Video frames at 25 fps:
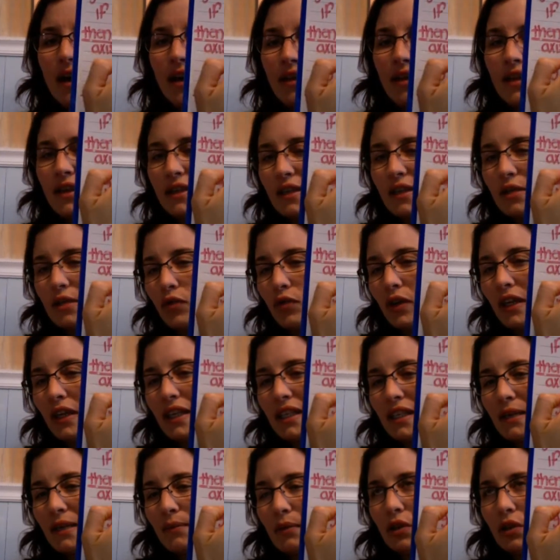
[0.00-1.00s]
this is really
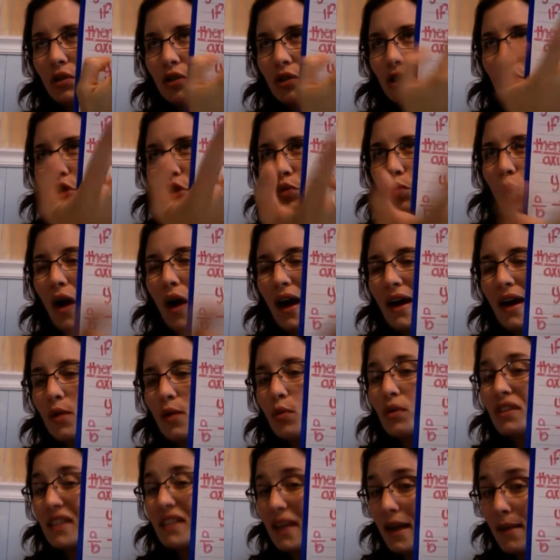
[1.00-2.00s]
similar to y
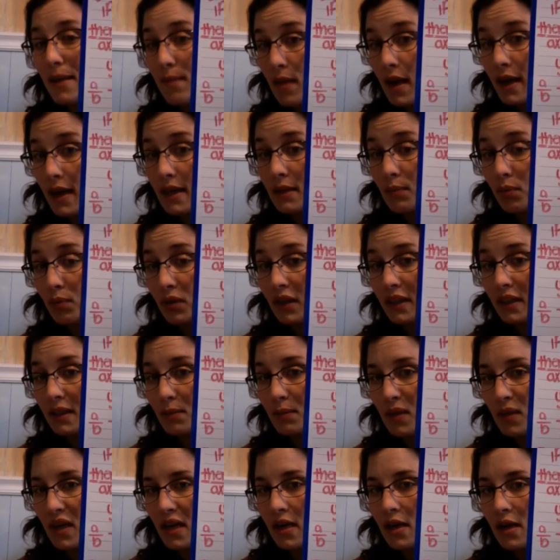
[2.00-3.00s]
equals mx plus
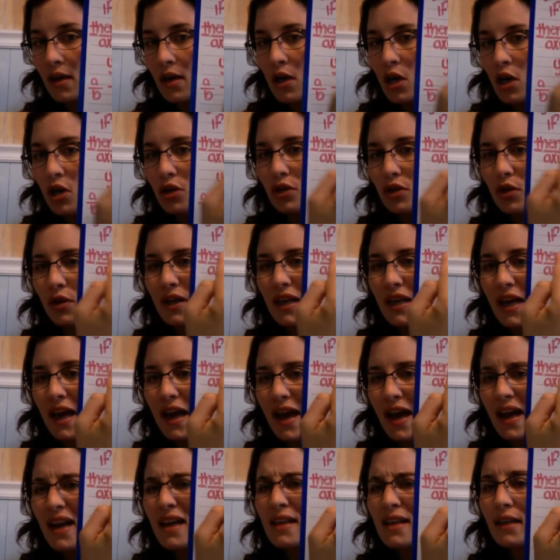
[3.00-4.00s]
b. So the
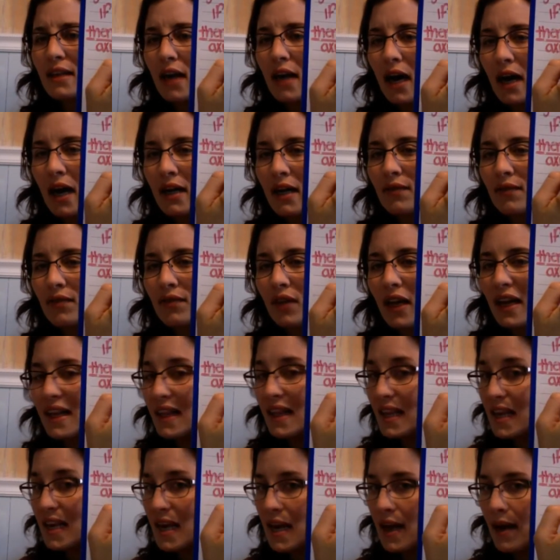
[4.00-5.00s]
a is kind of like
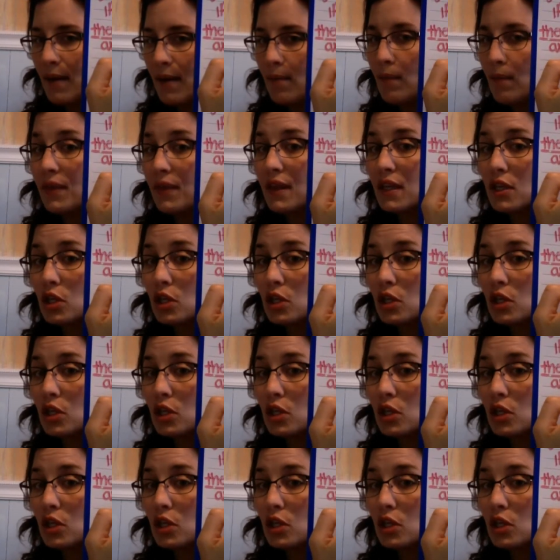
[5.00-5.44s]
the m, the